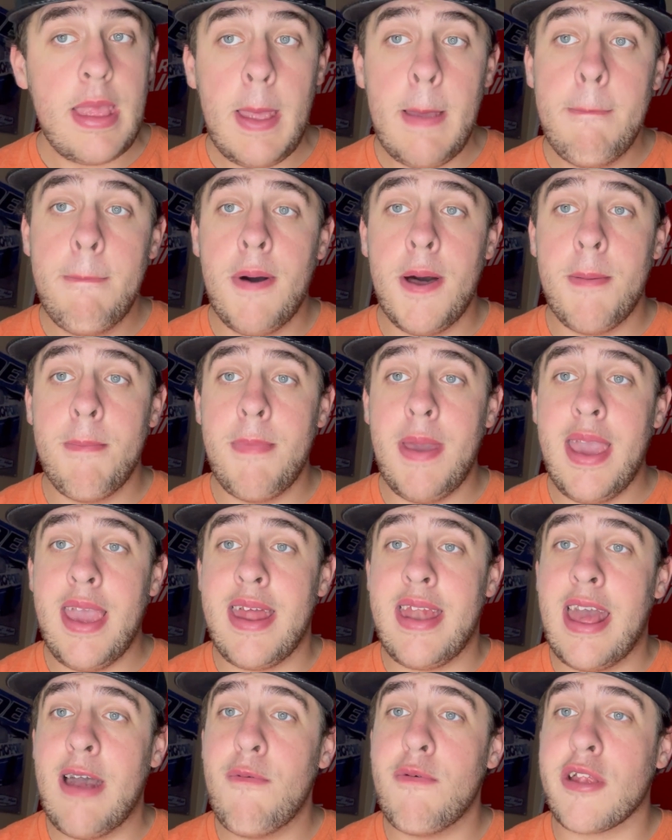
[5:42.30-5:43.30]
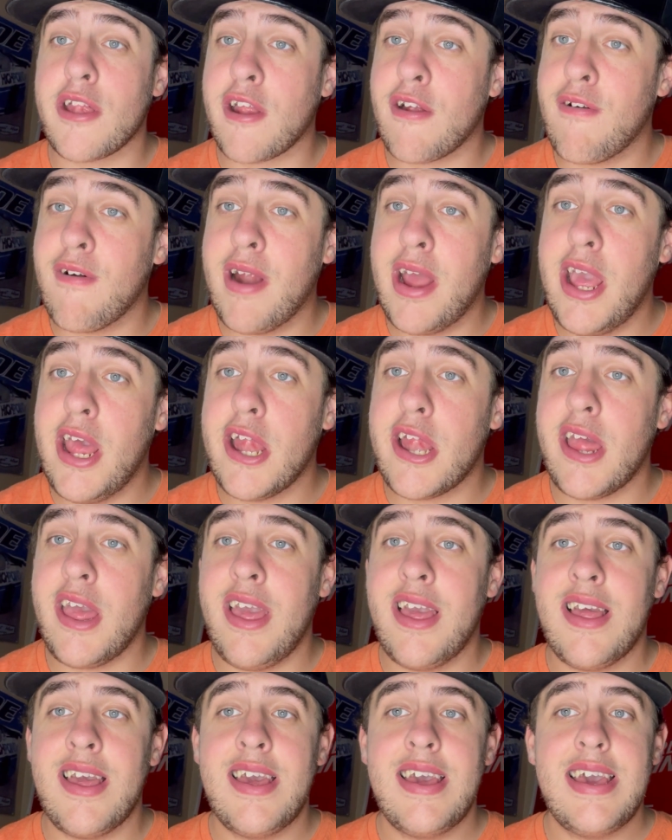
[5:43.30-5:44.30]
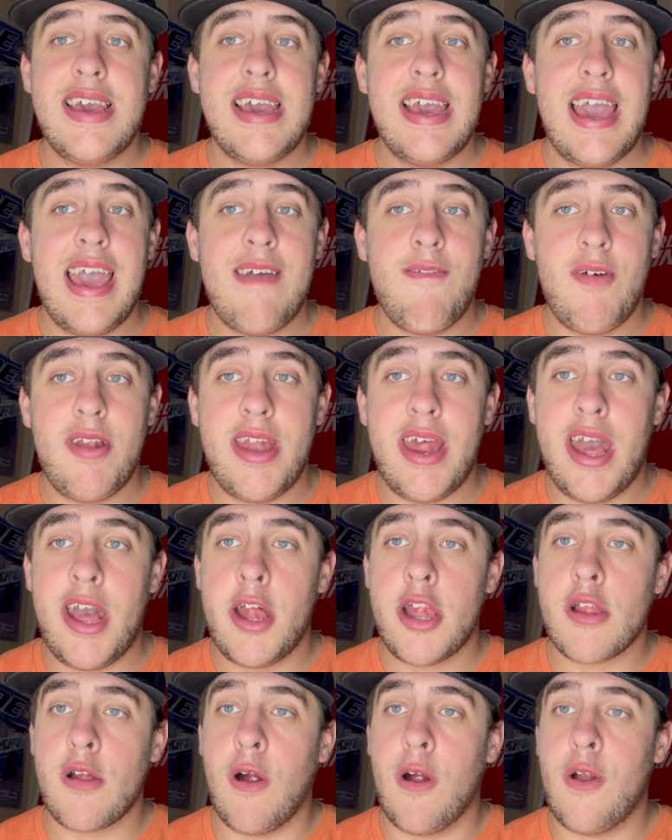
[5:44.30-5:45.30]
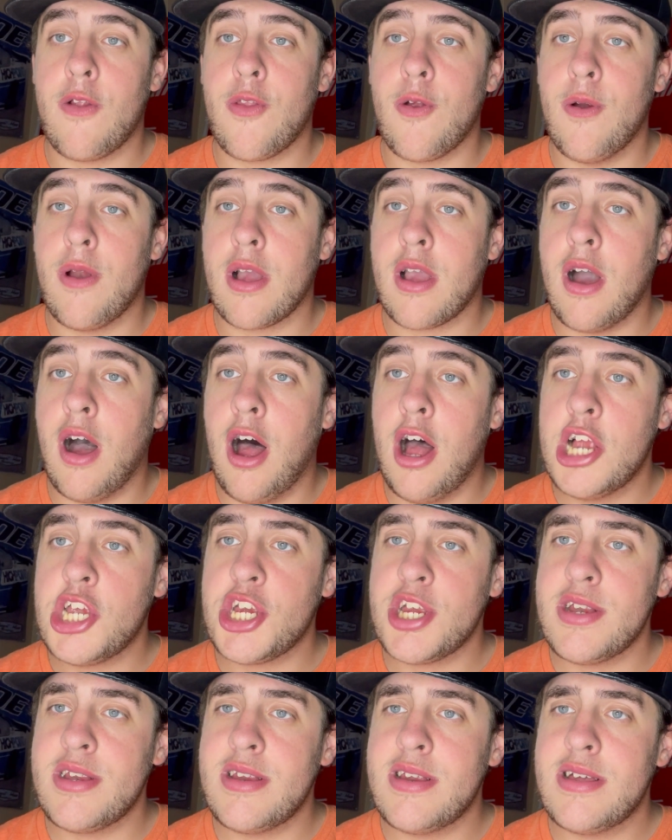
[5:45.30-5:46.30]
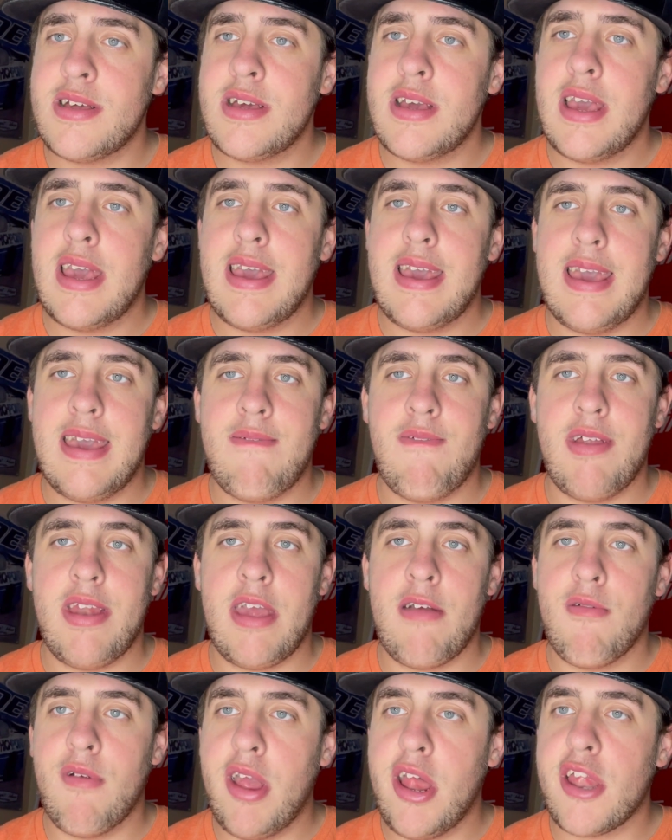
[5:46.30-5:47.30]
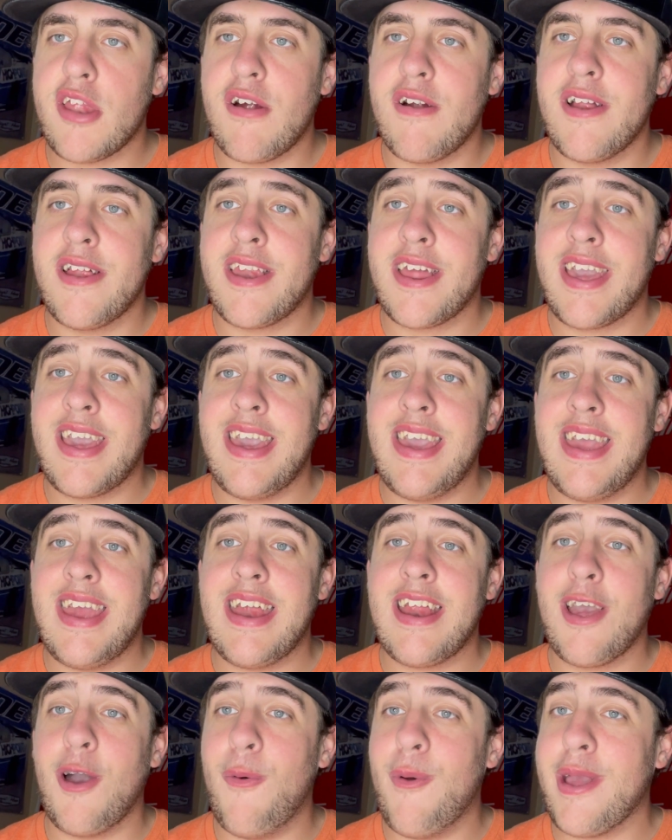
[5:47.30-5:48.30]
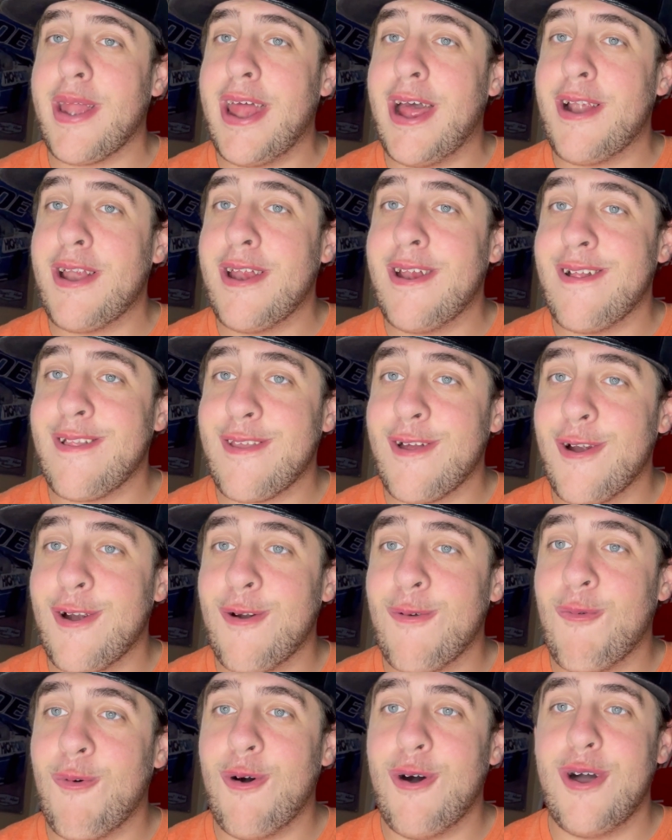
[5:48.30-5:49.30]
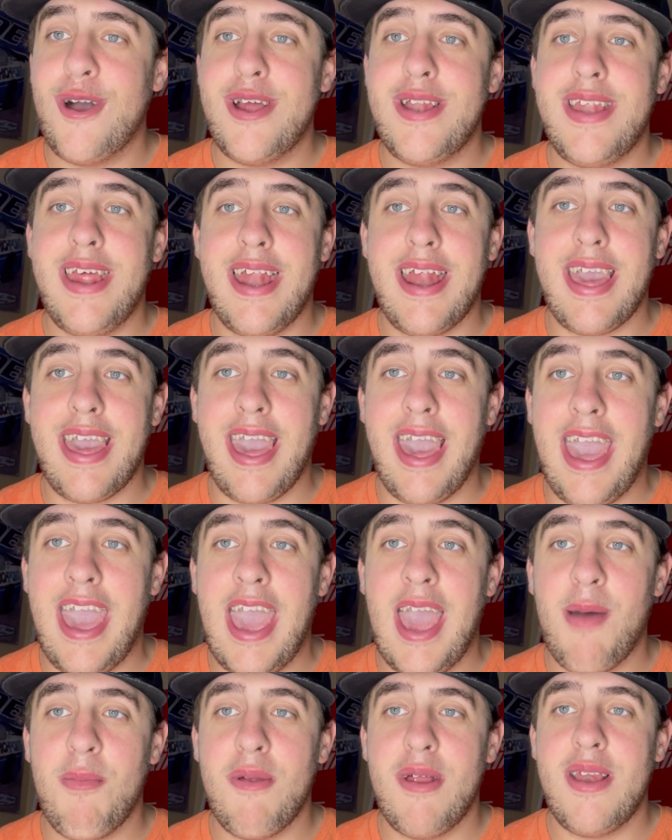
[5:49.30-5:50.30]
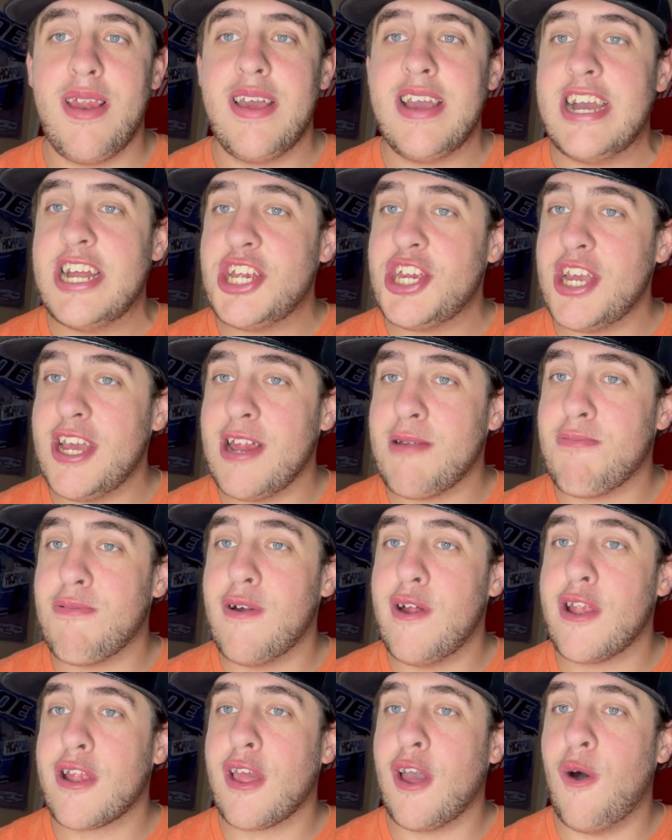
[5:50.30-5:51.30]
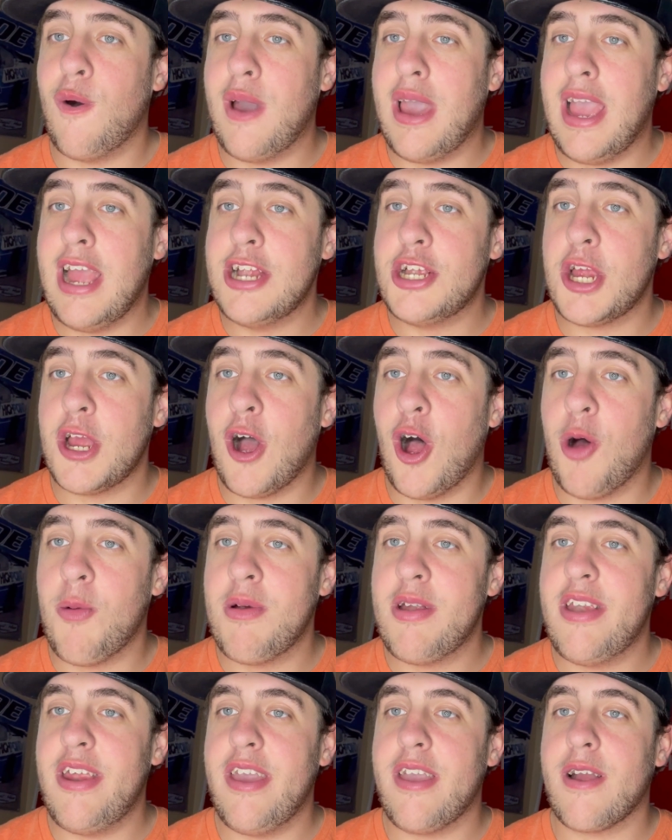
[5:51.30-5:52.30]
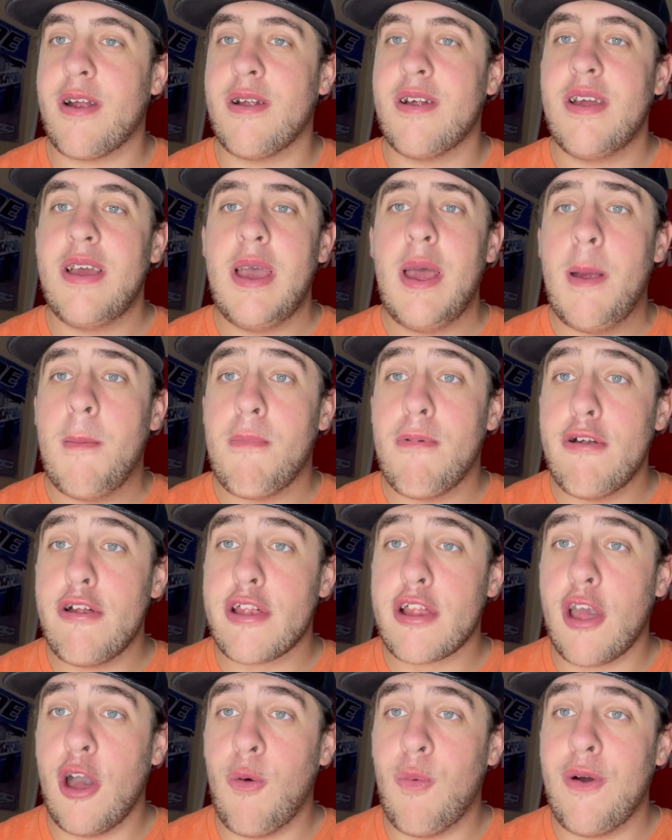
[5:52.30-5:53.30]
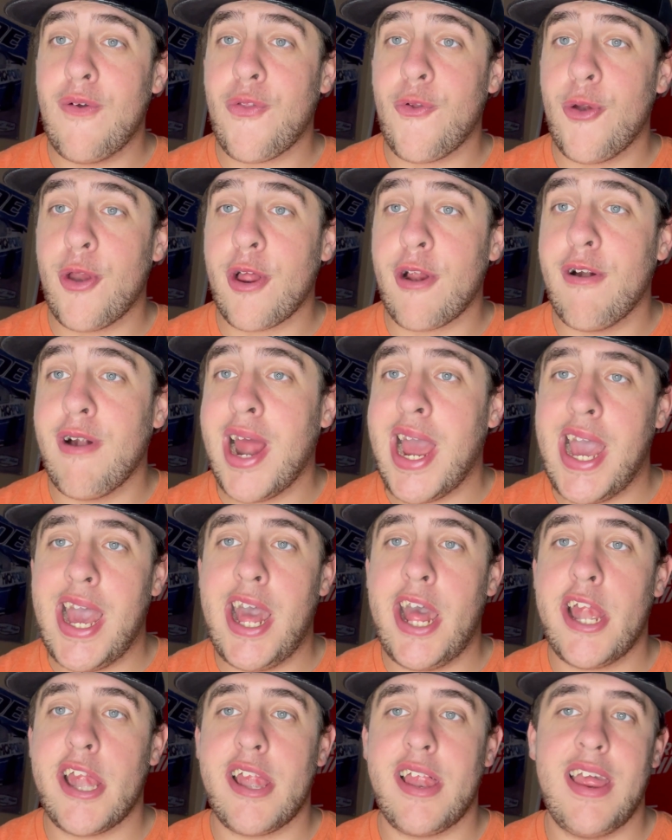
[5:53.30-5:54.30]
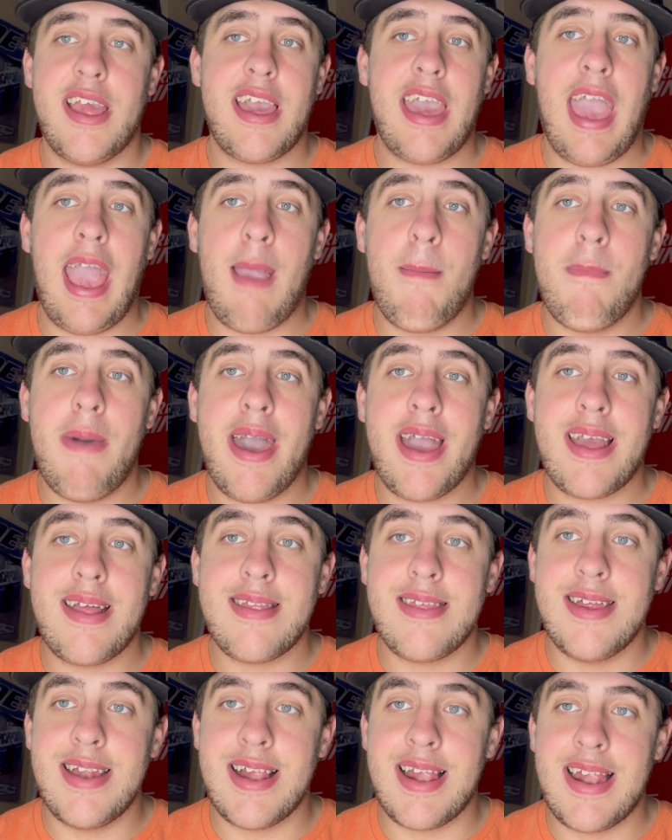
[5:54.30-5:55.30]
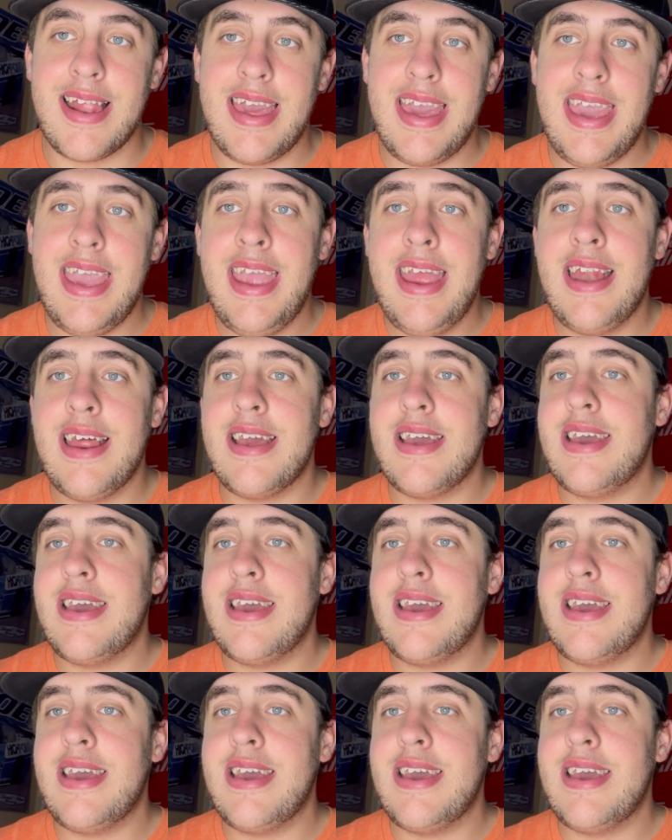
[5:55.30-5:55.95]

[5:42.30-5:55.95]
But man, that was crazy. And then NASCAR threw the caution. And then they restarted again, going down into turn one. Denny Hamlin, Chase Briscoe, AJ Allmendinger. Briscoe went through the grass, came back into the lead.